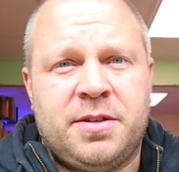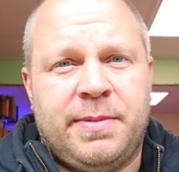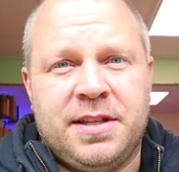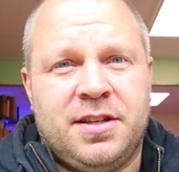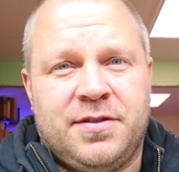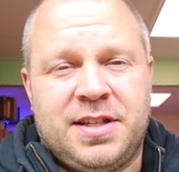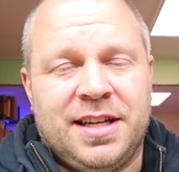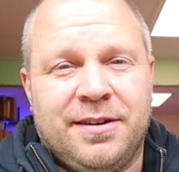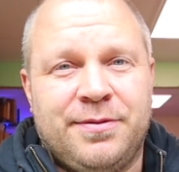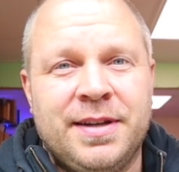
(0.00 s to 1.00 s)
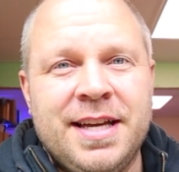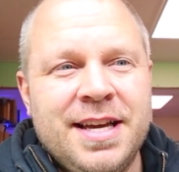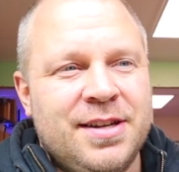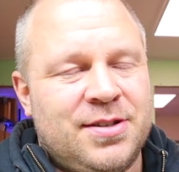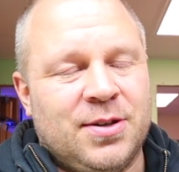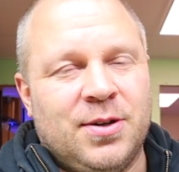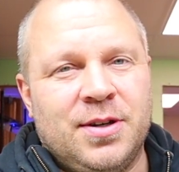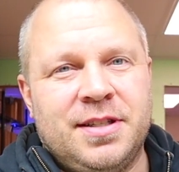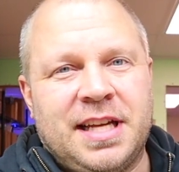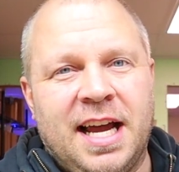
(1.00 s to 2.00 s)
expensive stuff.
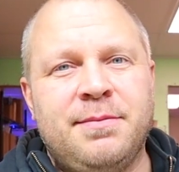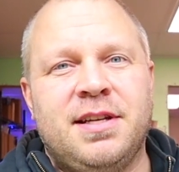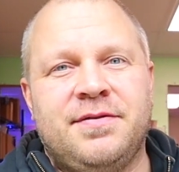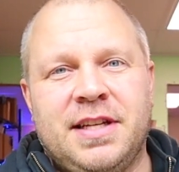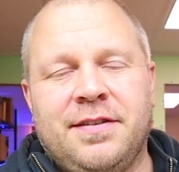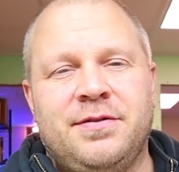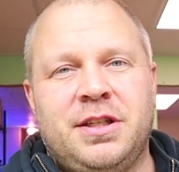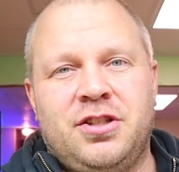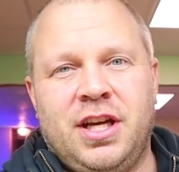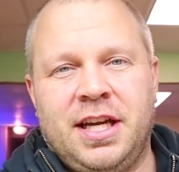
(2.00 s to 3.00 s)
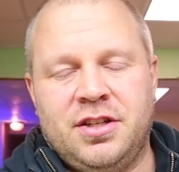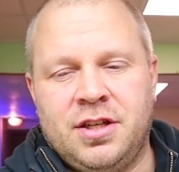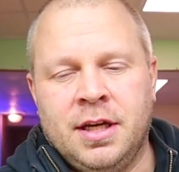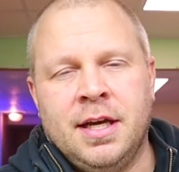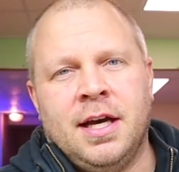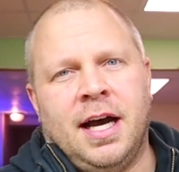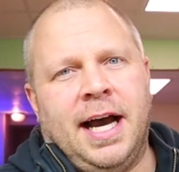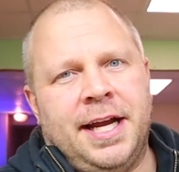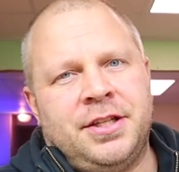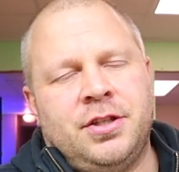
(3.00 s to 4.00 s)
So times have definitely changed.
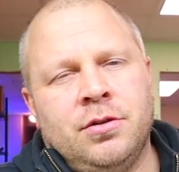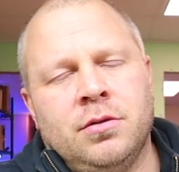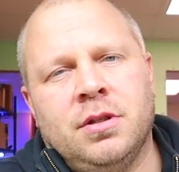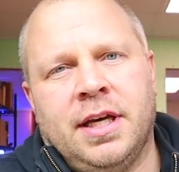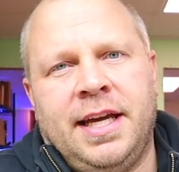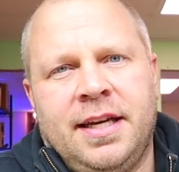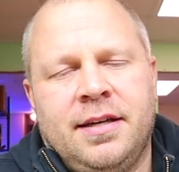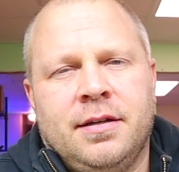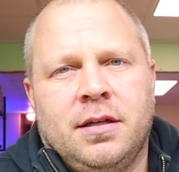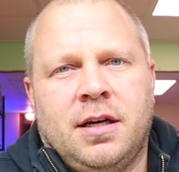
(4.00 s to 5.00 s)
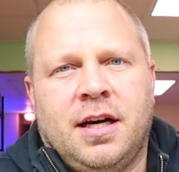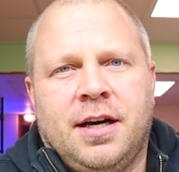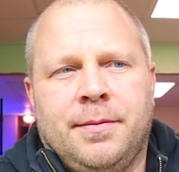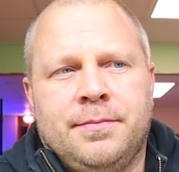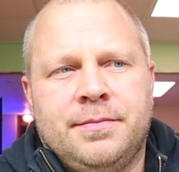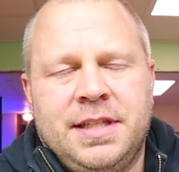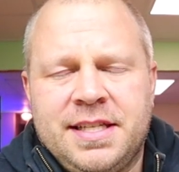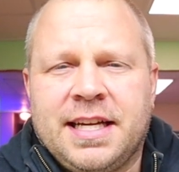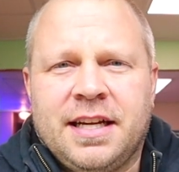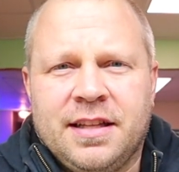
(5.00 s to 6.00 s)
I do like um,
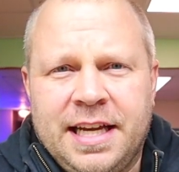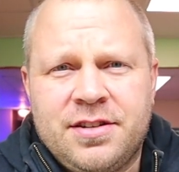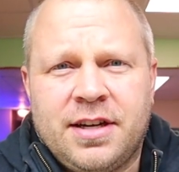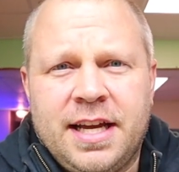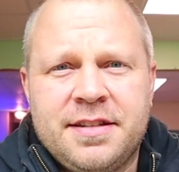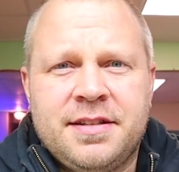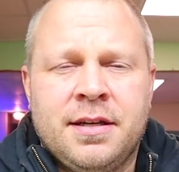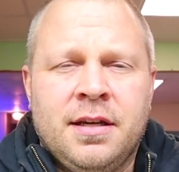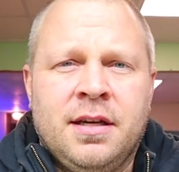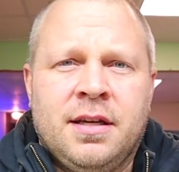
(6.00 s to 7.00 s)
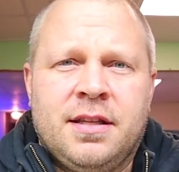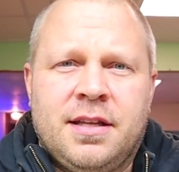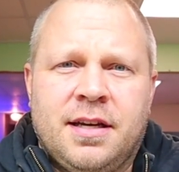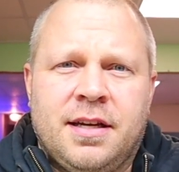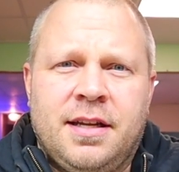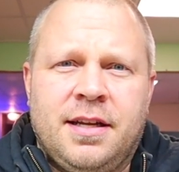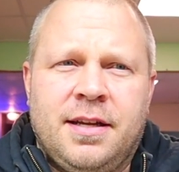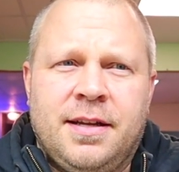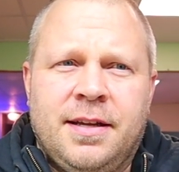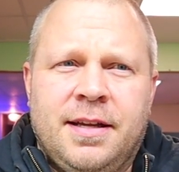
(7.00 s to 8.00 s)
these kind of laser heads the
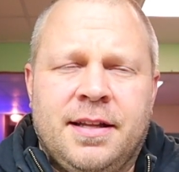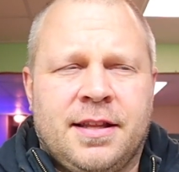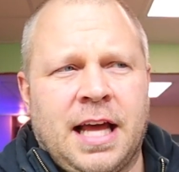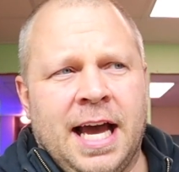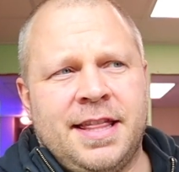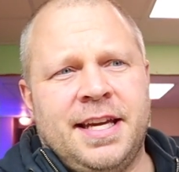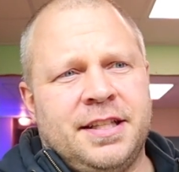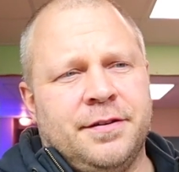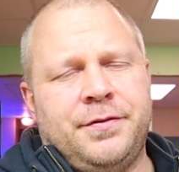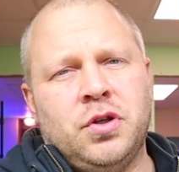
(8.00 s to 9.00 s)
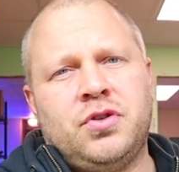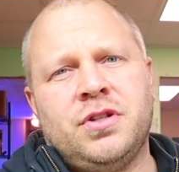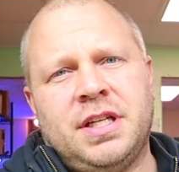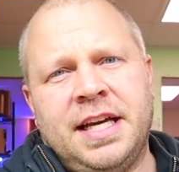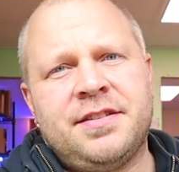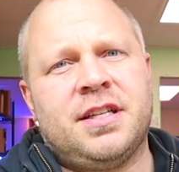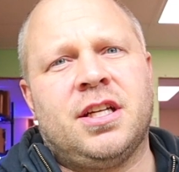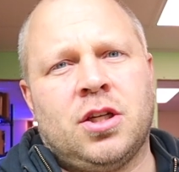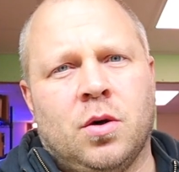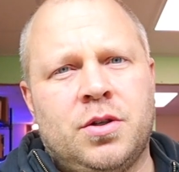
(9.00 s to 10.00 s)
I think the future is
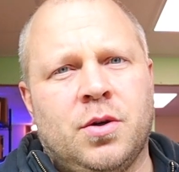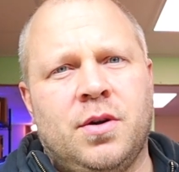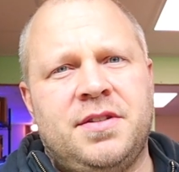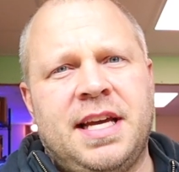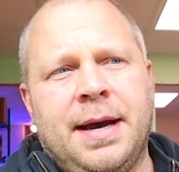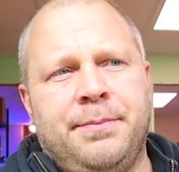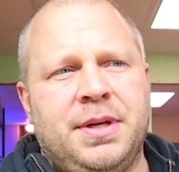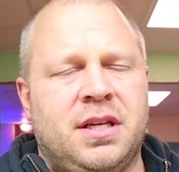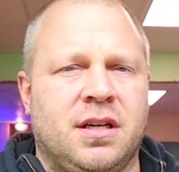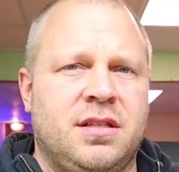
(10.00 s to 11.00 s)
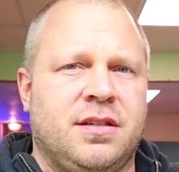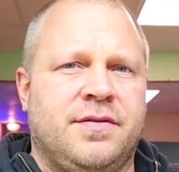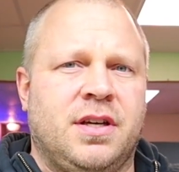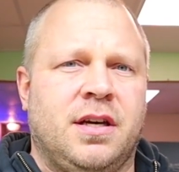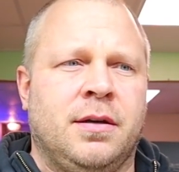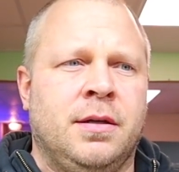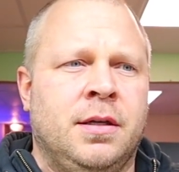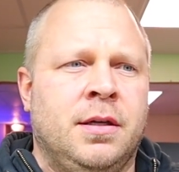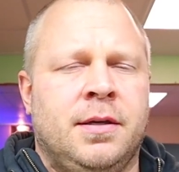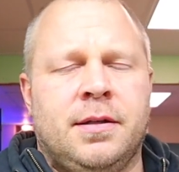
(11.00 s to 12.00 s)
going to go towards that because of the
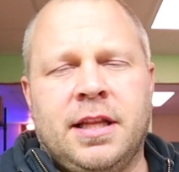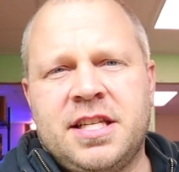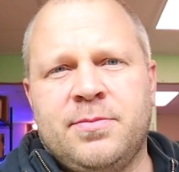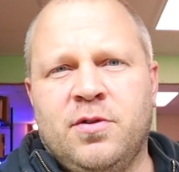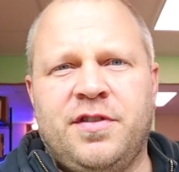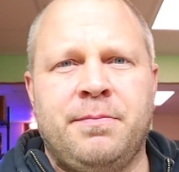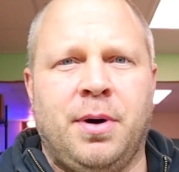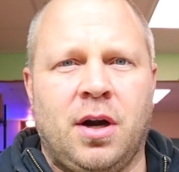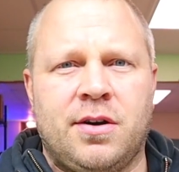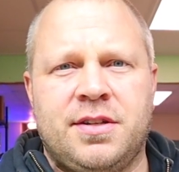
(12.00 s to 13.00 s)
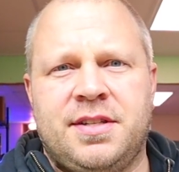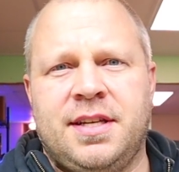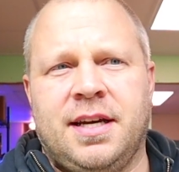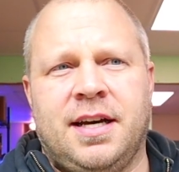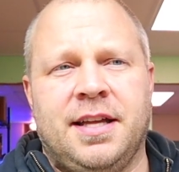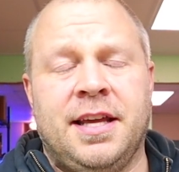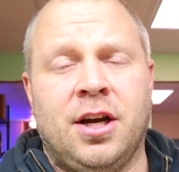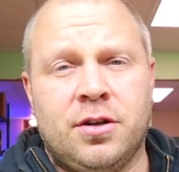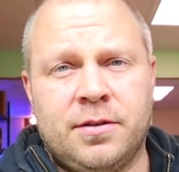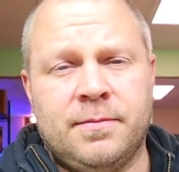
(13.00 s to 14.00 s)
less moving parts. Uh,
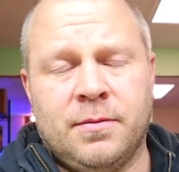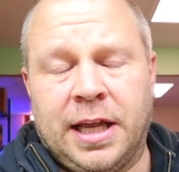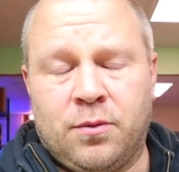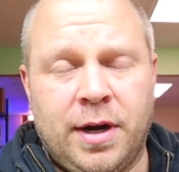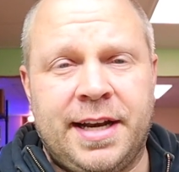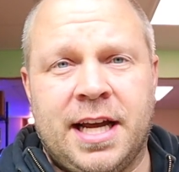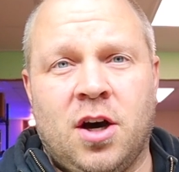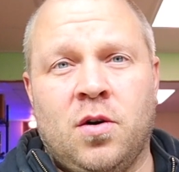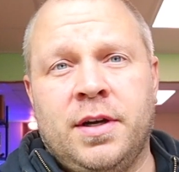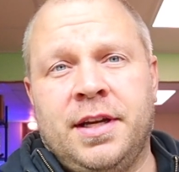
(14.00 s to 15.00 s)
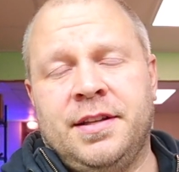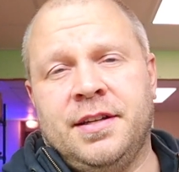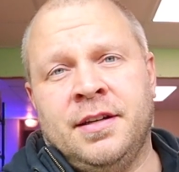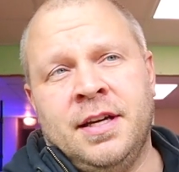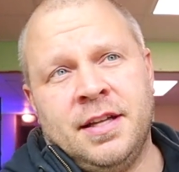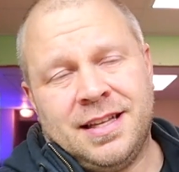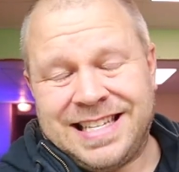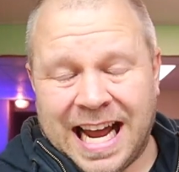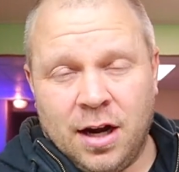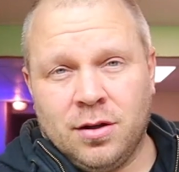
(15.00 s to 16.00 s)
they like right now in the the
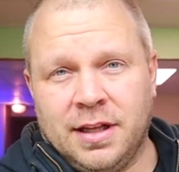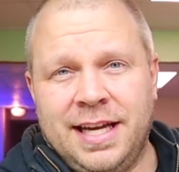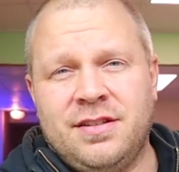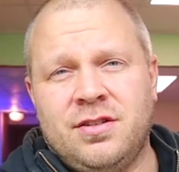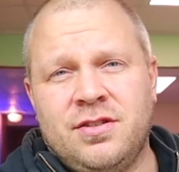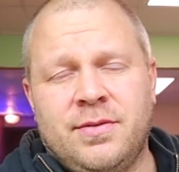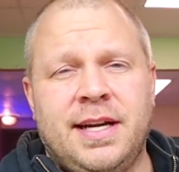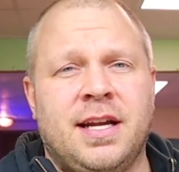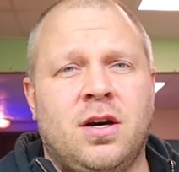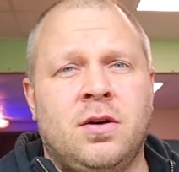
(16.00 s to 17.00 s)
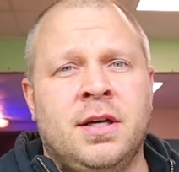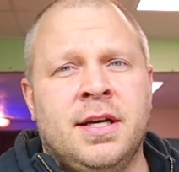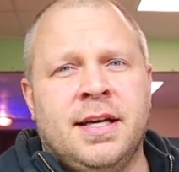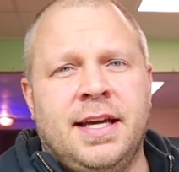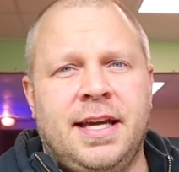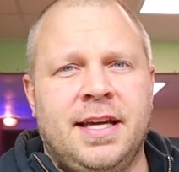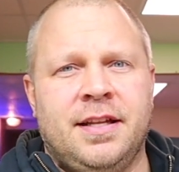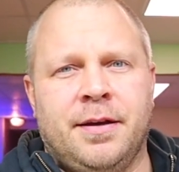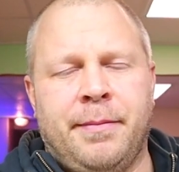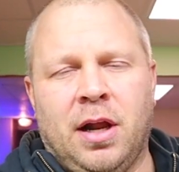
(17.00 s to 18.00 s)
diode lasers right now
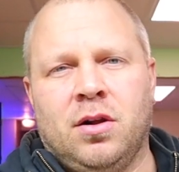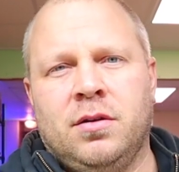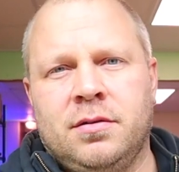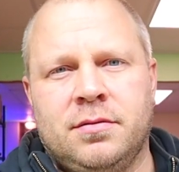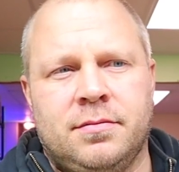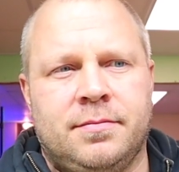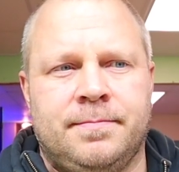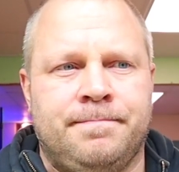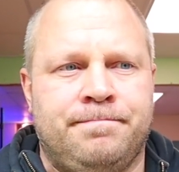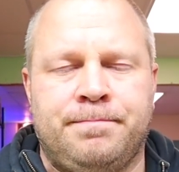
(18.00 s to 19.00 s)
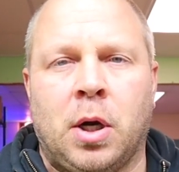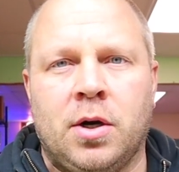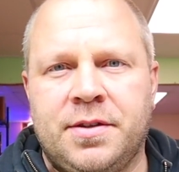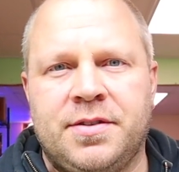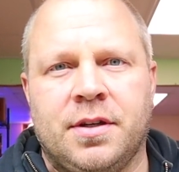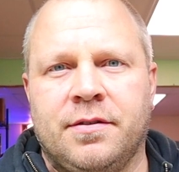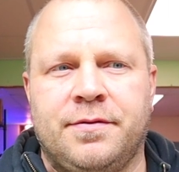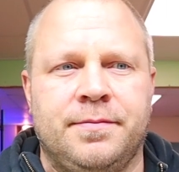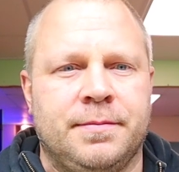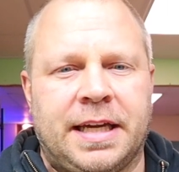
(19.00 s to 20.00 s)
in the metal parts
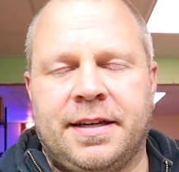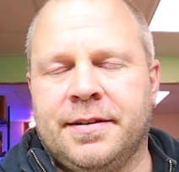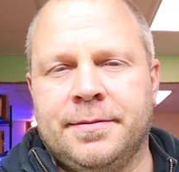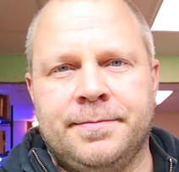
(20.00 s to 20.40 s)
of like